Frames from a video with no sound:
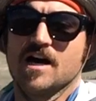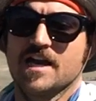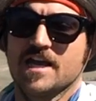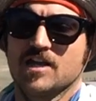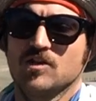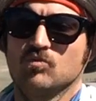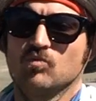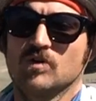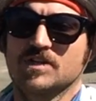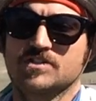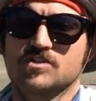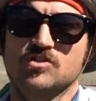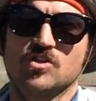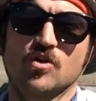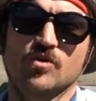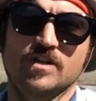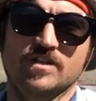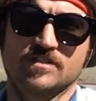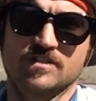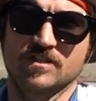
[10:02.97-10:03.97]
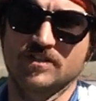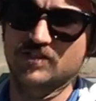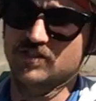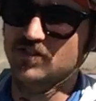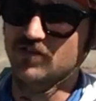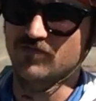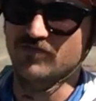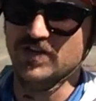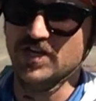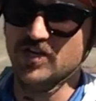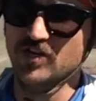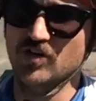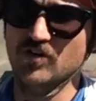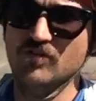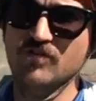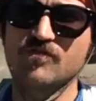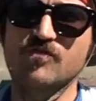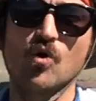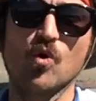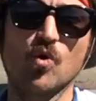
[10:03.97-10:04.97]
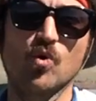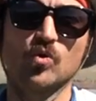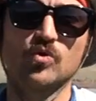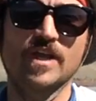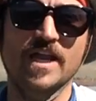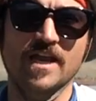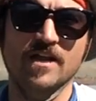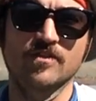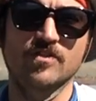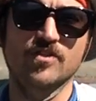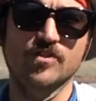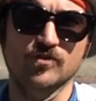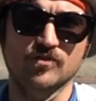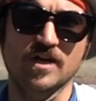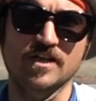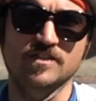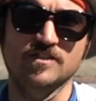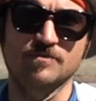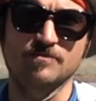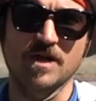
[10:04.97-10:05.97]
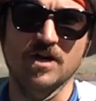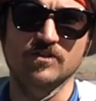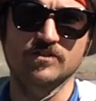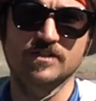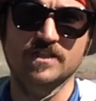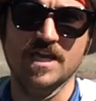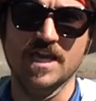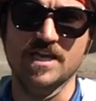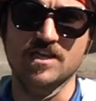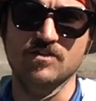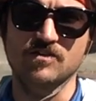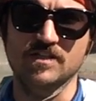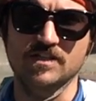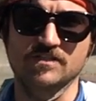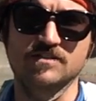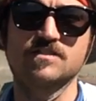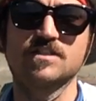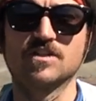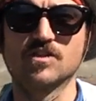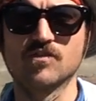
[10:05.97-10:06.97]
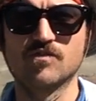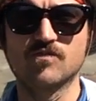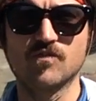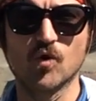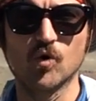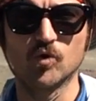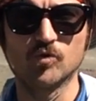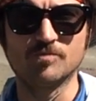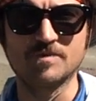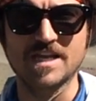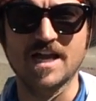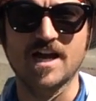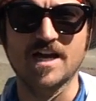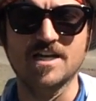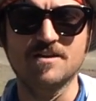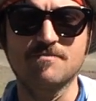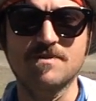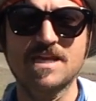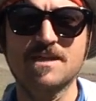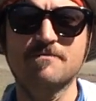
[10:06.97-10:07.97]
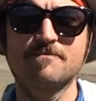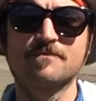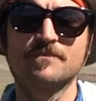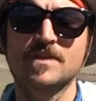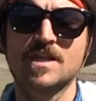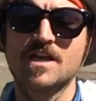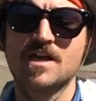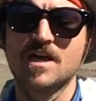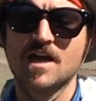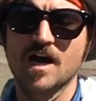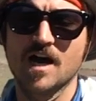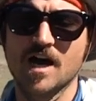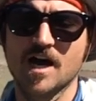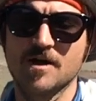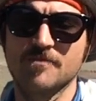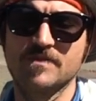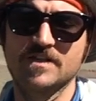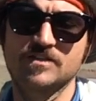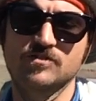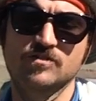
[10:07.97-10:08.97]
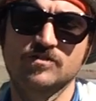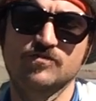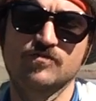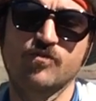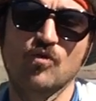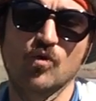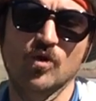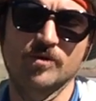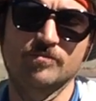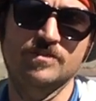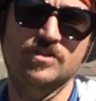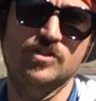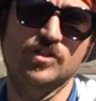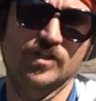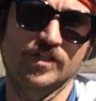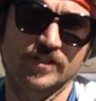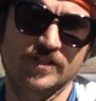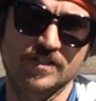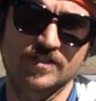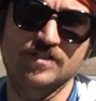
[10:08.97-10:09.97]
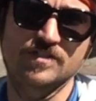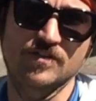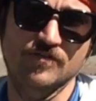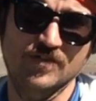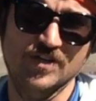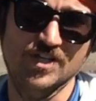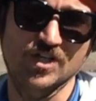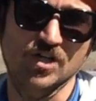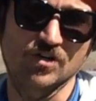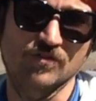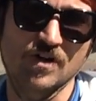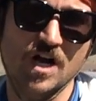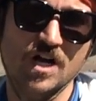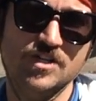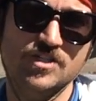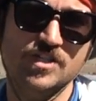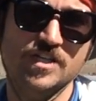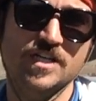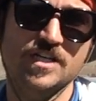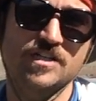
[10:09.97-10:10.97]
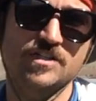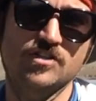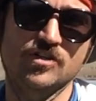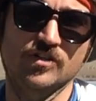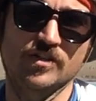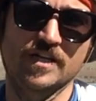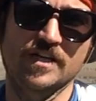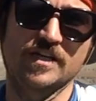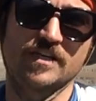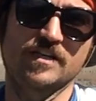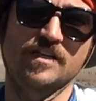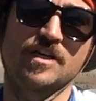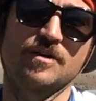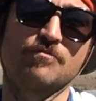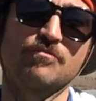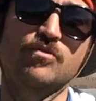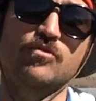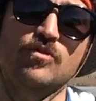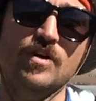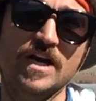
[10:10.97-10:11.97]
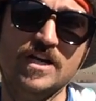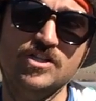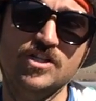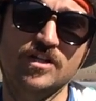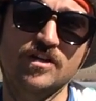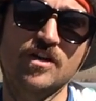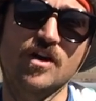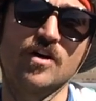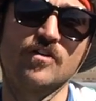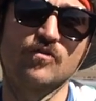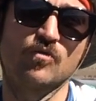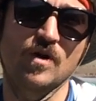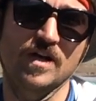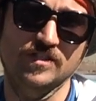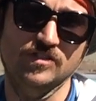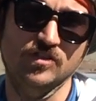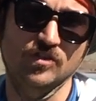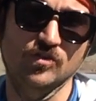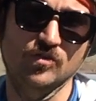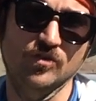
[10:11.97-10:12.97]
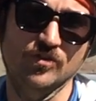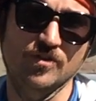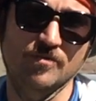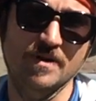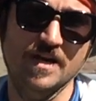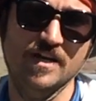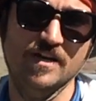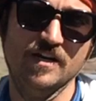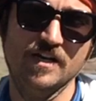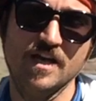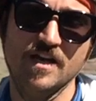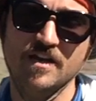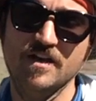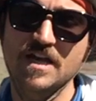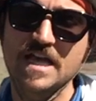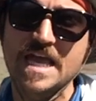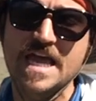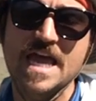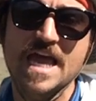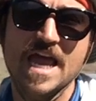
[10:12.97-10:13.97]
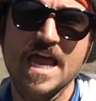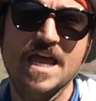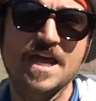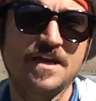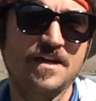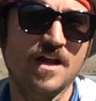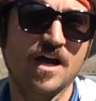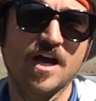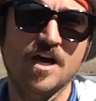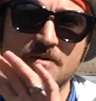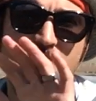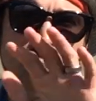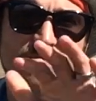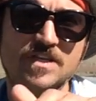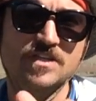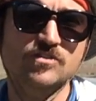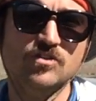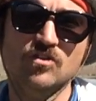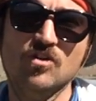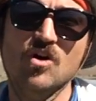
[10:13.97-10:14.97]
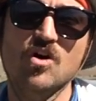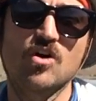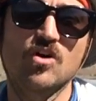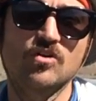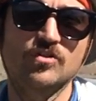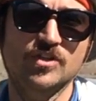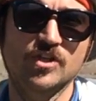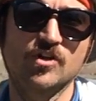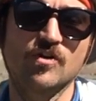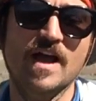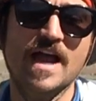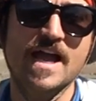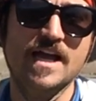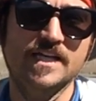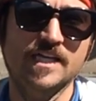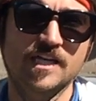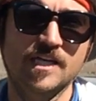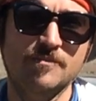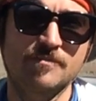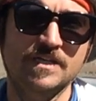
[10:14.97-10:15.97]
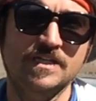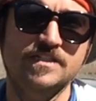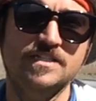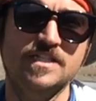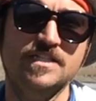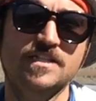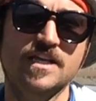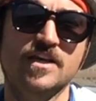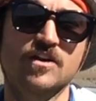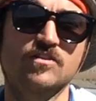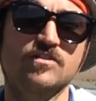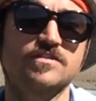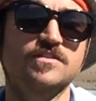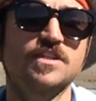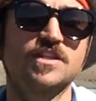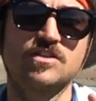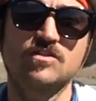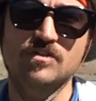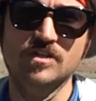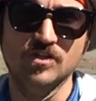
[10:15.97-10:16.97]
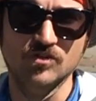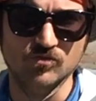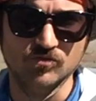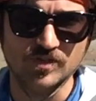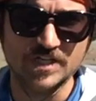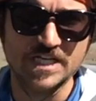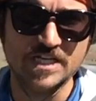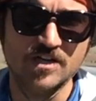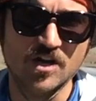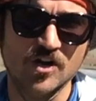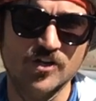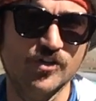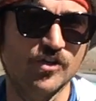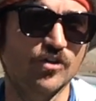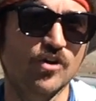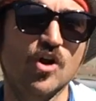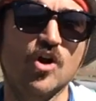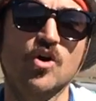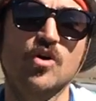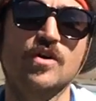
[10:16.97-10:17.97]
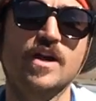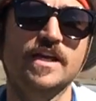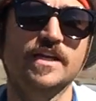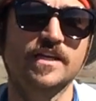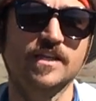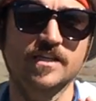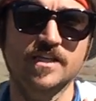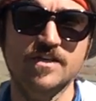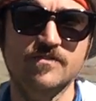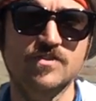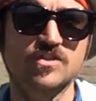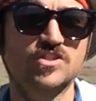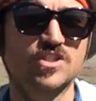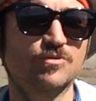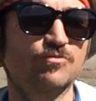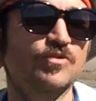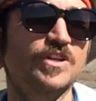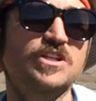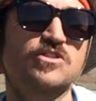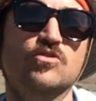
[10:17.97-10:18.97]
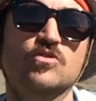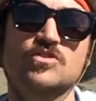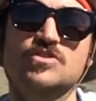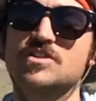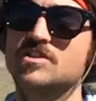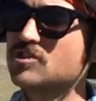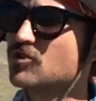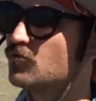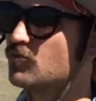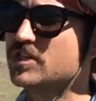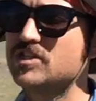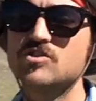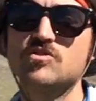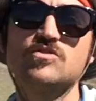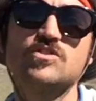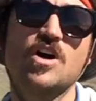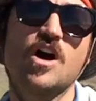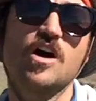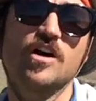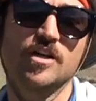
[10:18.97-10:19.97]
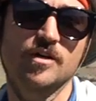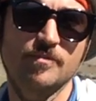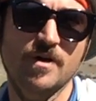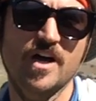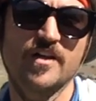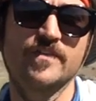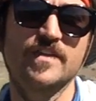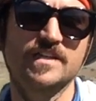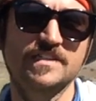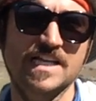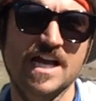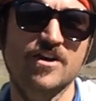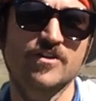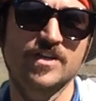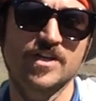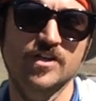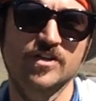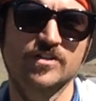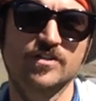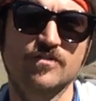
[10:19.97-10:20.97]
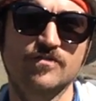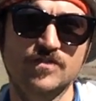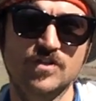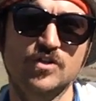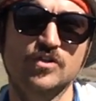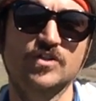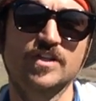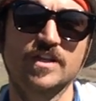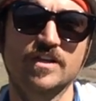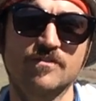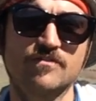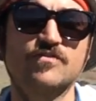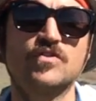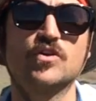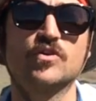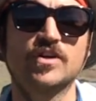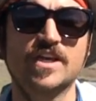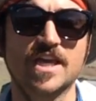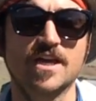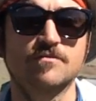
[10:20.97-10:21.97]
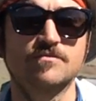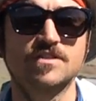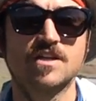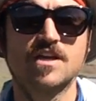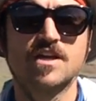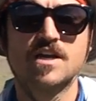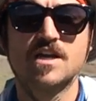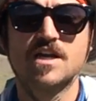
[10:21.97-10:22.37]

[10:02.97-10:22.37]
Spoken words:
in what's known as the severe fold and thrust belt. Okay, you can see the fold behind me. This formed during the severe orogeny, during compression of Western North America. And these are all, academic details that you can read on your own. I can give you some resources, and we do talk about this out here in the field and in field camps.